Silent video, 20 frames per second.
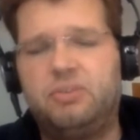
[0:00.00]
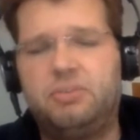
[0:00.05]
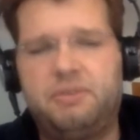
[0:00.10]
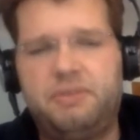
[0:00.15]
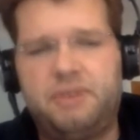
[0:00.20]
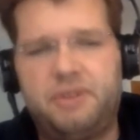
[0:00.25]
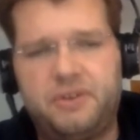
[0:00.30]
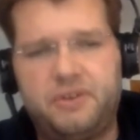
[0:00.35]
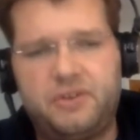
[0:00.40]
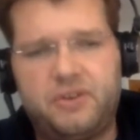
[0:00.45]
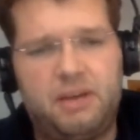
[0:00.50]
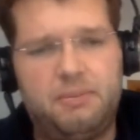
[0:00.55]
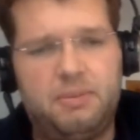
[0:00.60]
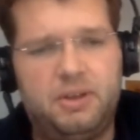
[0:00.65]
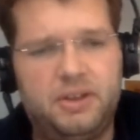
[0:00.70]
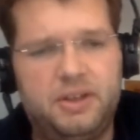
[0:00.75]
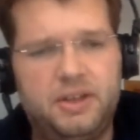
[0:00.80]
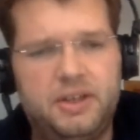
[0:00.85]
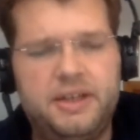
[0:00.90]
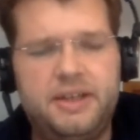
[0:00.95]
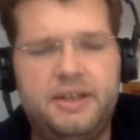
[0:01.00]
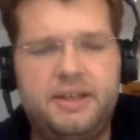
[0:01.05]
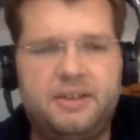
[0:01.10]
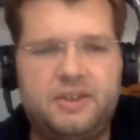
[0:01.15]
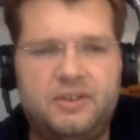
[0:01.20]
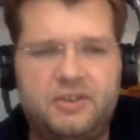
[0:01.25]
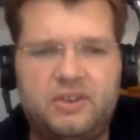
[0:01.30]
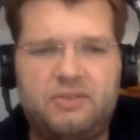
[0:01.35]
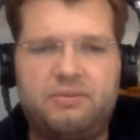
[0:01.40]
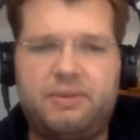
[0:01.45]
very stable. And
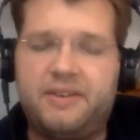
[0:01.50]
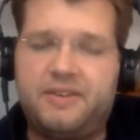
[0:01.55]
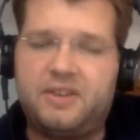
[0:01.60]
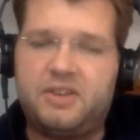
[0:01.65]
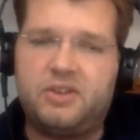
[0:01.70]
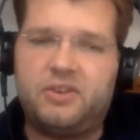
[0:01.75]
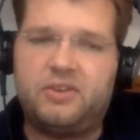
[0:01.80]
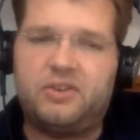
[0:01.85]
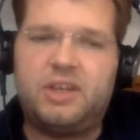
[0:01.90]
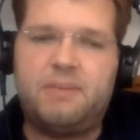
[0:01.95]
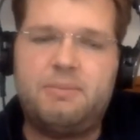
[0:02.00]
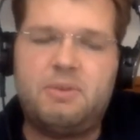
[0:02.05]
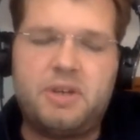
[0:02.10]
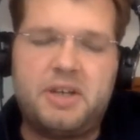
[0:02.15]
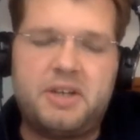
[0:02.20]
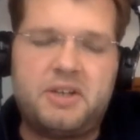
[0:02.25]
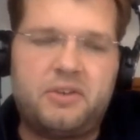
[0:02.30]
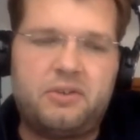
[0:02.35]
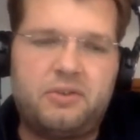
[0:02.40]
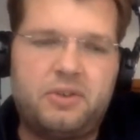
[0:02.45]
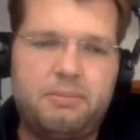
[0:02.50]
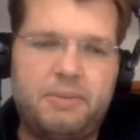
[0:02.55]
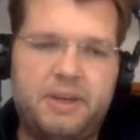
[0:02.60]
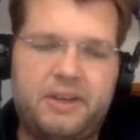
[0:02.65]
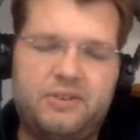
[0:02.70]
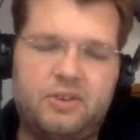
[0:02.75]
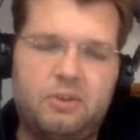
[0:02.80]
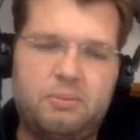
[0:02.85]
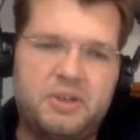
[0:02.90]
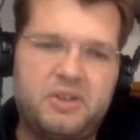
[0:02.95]
this is why such a schema registry
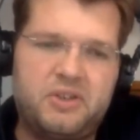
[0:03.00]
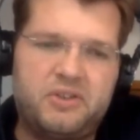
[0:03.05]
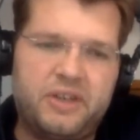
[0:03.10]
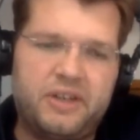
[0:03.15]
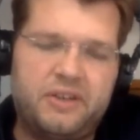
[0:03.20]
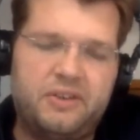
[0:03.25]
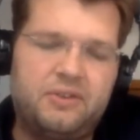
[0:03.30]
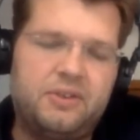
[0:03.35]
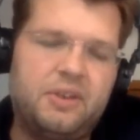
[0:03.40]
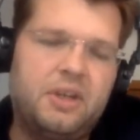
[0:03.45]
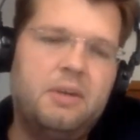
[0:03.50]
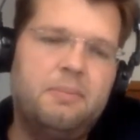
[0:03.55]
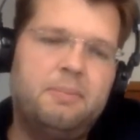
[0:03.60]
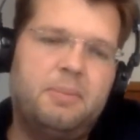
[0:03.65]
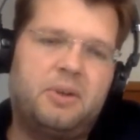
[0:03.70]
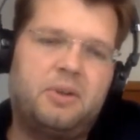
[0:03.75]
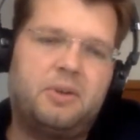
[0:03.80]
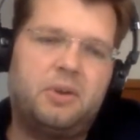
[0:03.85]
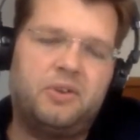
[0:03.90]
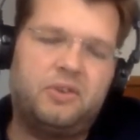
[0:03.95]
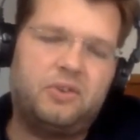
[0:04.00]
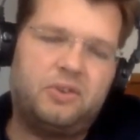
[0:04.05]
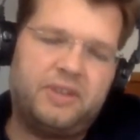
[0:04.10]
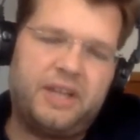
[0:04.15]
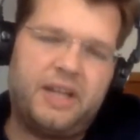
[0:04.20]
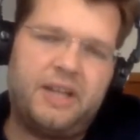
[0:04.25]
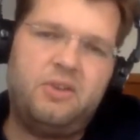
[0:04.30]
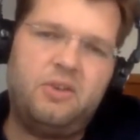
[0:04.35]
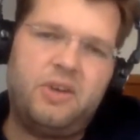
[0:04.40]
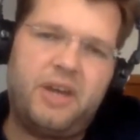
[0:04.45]
makes so much sense, because
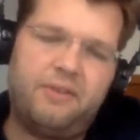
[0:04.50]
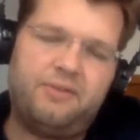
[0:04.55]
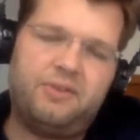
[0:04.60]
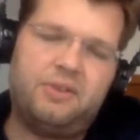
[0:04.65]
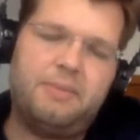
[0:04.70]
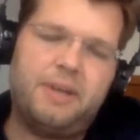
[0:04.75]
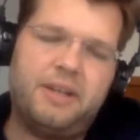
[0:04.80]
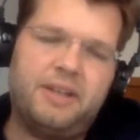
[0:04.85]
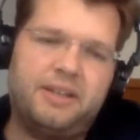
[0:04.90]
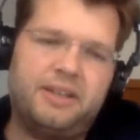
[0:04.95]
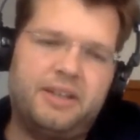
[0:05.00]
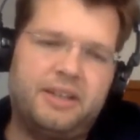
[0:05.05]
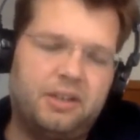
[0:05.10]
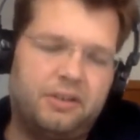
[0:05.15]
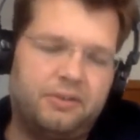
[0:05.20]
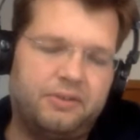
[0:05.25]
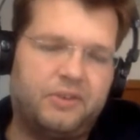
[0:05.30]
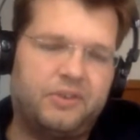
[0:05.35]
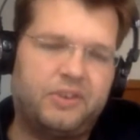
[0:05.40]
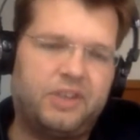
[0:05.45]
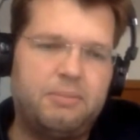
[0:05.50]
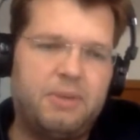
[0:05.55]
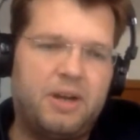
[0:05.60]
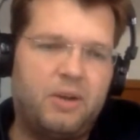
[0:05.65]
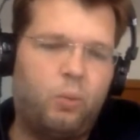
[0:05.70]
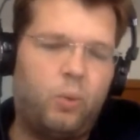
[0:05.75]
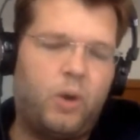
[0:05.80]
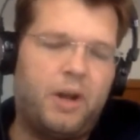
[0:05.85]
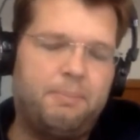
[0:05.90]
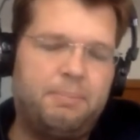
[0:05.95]
then you have the metadata of the schema
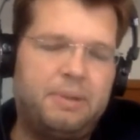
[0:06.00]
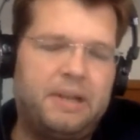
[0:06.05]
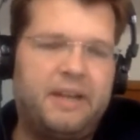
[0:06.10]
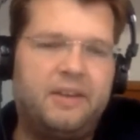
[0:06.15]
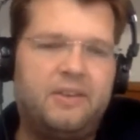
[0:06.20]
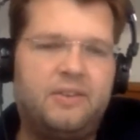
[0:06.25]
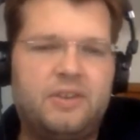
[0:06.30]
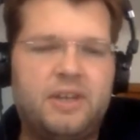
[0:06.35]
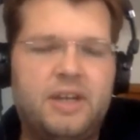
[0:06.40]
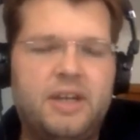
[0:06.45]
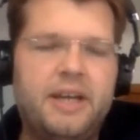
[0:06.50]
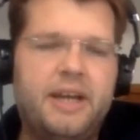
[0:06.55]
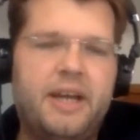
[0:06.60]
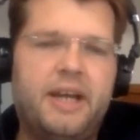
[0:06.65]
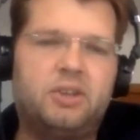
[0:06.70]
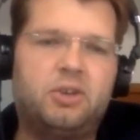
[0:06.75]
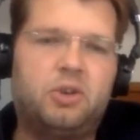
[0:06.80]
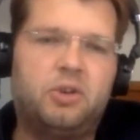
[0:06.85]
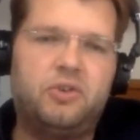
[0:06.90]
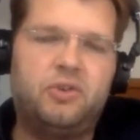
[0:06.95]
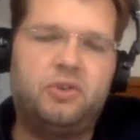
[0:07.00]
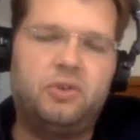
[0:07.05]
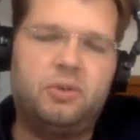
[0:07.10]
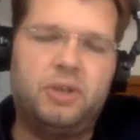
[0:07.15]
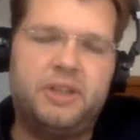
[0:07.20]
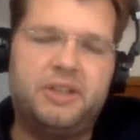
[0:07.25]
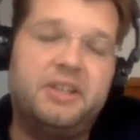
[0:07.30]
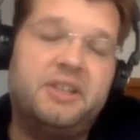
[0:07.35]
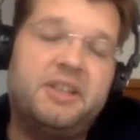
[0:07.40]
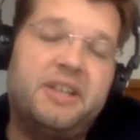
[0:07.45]
in one place, and
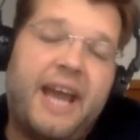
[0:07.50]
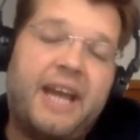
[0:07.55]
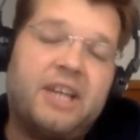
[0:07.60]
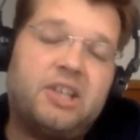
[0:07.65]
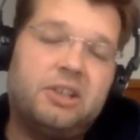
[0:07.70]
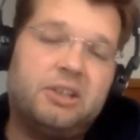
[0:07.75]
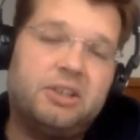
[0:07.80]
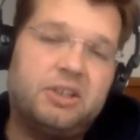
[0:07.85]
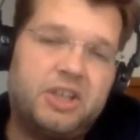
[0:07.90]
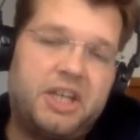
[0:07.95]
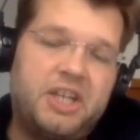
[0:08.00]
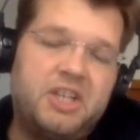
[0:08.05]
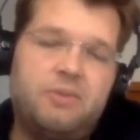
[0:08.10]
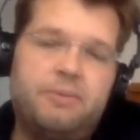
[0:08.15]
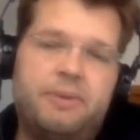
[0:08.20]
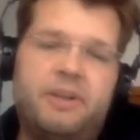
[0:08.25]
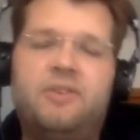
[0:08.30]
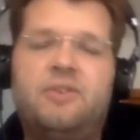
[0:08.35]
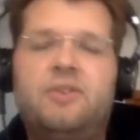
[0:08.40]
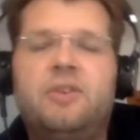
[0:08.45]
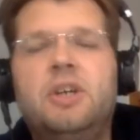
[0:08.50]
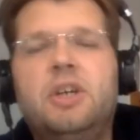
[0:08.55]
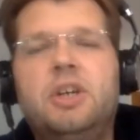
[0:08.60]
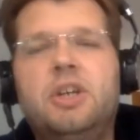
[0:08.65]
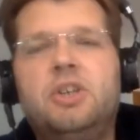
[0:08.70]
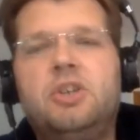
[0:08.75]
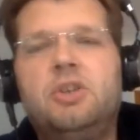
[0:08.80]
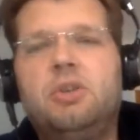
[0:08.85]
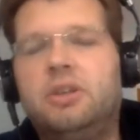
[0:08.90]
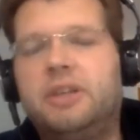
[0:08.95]
in the actual change events,
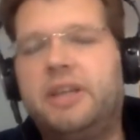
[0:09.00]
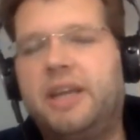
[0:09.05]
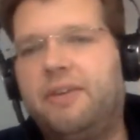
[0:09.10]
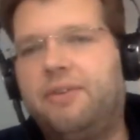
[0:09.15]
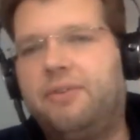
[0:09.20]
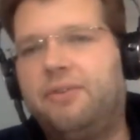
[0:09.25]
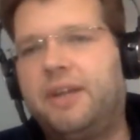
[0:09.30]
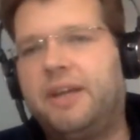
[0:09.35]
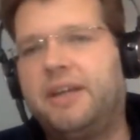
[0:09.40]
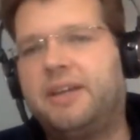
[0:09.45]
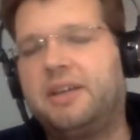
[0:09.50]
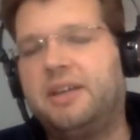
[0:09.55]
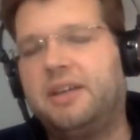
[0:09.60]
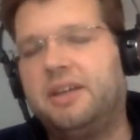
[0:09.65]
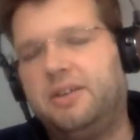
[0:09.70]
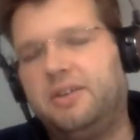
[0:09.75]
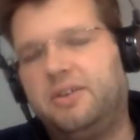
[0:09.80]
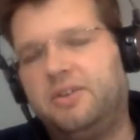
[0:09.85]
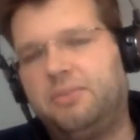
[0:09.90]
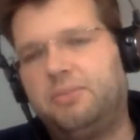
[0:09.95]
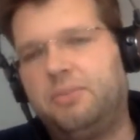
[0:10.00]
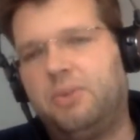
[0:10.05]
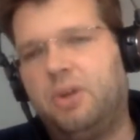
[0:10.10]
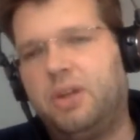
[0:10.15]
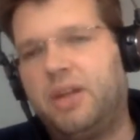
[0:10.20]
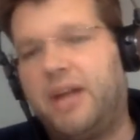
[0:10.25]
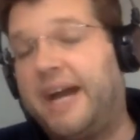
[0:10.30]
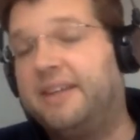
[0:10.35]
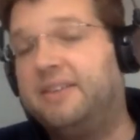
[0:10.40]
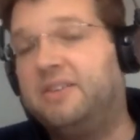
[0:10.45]
you only have like a
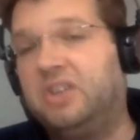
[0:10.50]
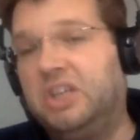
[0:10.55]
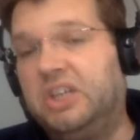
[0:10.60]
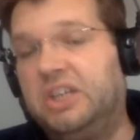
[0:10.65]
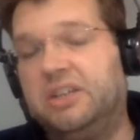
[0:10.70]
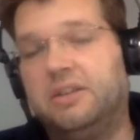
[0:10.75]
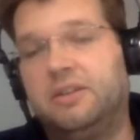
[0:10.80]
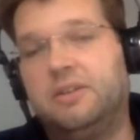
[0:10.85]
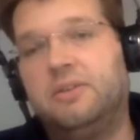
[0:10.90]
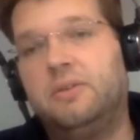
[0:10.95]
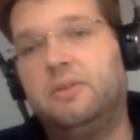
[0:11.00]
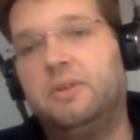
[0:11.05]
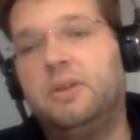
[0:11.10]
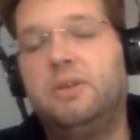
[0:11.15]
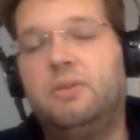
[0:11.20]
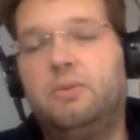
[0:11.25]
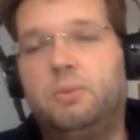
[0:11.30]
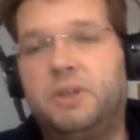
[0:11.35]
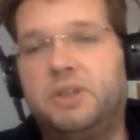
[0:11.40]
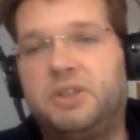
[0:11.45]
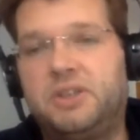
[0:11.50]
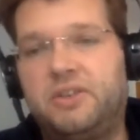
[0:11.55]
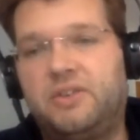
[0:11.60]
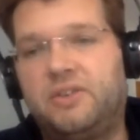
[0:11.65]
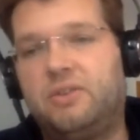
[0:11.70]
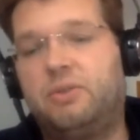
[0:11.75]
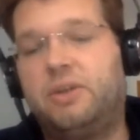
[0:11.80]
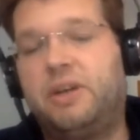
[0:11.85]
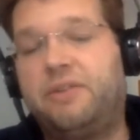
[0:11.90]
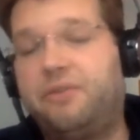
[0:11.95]
small ID, which is
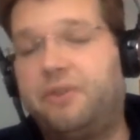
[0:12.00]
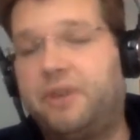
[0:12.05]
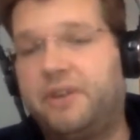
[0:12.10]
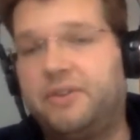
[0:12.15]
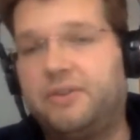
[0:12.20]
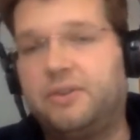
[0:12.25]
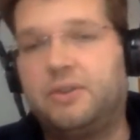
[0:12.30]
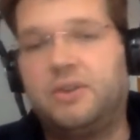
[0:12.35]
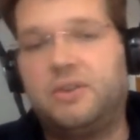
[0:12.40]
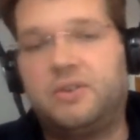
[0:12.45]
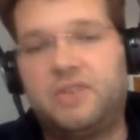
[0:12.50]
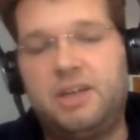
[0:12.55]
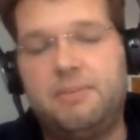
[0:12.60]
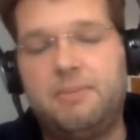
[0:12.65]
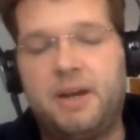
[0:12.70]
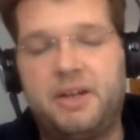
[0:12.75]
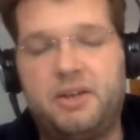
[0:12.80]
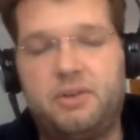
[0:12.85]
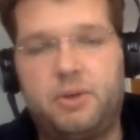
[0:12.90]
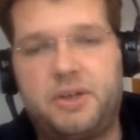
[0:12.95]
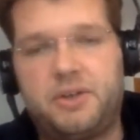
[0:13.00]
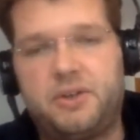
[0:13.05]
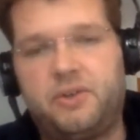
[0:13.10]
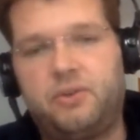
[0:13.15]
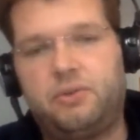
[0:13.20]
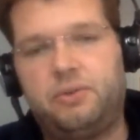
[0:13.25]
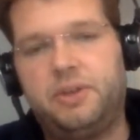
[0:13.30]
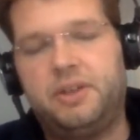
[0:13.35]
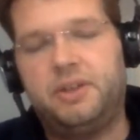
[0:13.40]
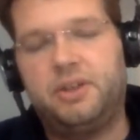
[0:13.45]
the reference to the schema in the
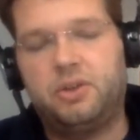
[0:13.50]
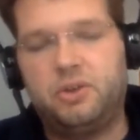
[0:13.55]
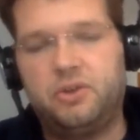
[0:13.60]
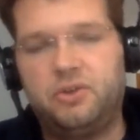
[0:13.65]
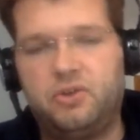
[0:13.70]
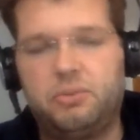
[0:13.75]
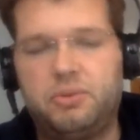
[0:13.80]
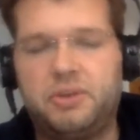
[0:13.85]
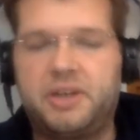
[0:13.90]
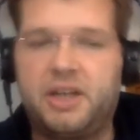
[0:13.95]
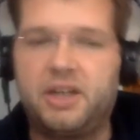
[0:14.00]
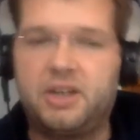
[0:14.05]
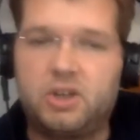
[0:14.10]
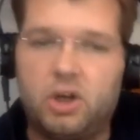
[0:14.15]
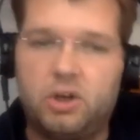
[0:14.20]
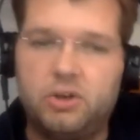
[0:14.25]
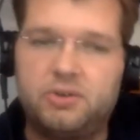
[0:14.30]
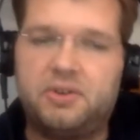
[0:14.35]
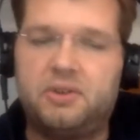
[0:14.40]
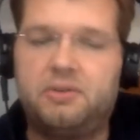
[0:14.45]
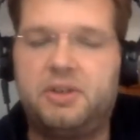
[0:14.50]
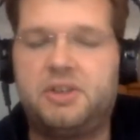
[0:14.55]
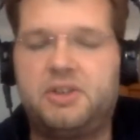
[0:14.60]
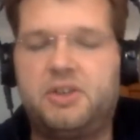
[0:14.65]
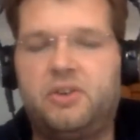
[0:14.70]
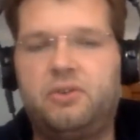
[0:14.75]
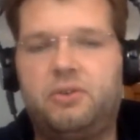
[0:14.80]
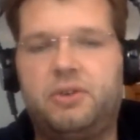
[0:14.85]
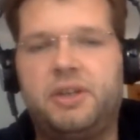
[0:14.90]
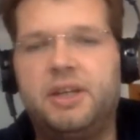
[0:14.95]
registry. And the consumer can go to the
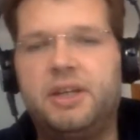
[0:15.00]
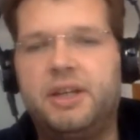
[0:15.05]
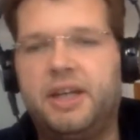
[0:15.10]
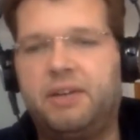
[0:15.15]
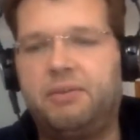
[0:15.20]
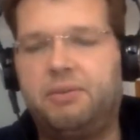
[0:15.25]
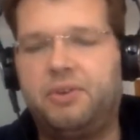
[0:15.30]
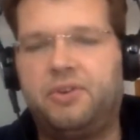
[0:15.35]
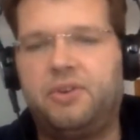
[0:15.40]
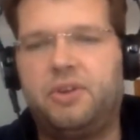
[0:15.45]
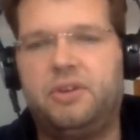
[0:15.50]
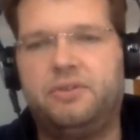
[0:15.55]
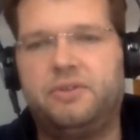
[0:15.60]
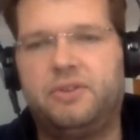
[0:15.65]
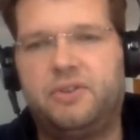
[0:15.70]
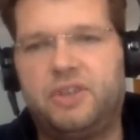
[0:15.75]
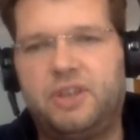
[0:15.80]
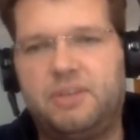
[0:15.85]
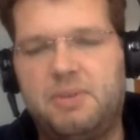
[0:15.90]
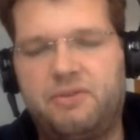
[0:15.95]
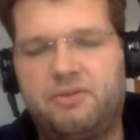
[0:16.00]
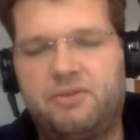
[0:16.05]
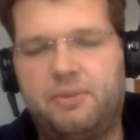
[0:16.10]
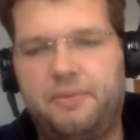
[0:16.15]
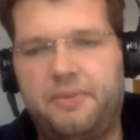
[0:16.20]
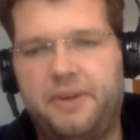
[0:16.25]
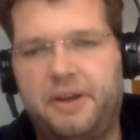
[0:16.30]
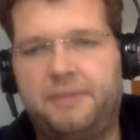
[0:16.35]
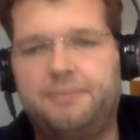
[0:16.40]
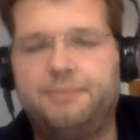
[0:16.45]
registry and resolve the schema
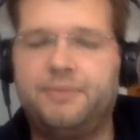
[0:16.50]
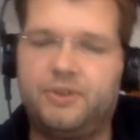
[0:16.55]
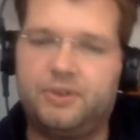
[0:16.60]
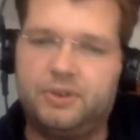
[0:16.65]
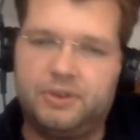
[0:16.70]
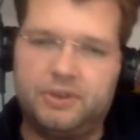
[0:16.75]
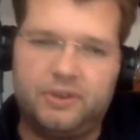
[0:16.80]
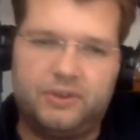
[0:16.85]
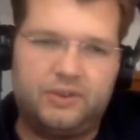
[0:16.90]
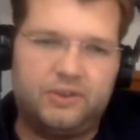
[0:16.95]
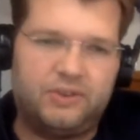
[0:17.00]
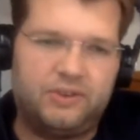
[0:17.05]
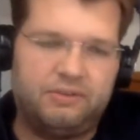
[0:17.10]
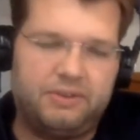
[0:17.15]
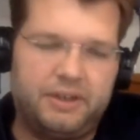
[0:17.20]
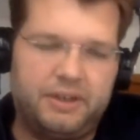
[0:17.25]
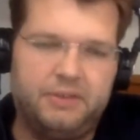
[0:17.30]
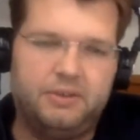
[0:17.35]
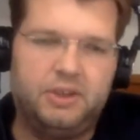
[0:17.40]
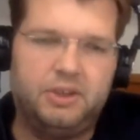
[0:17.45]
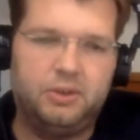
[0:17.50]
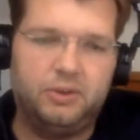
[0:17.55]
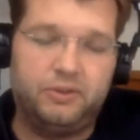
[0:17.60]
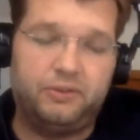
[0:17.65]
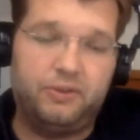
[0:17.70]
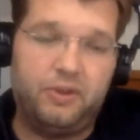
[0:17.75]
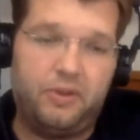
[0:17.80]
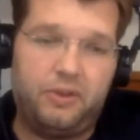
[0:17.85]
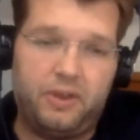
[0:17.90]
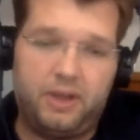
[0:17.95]
from there. So this is a very
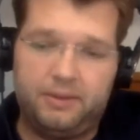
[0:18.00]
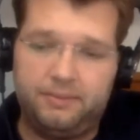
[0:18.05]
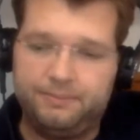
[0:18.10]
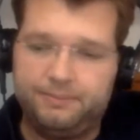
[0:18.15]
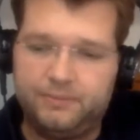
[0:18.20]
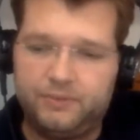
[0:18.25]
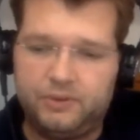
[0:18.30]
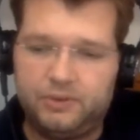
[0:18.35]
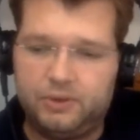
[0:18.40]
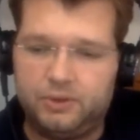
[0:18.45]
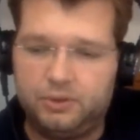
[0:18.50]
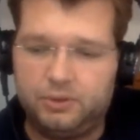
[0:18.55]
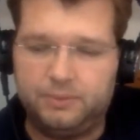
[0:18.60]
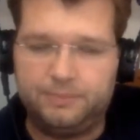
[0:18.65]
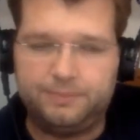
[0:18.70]
useful thing to do.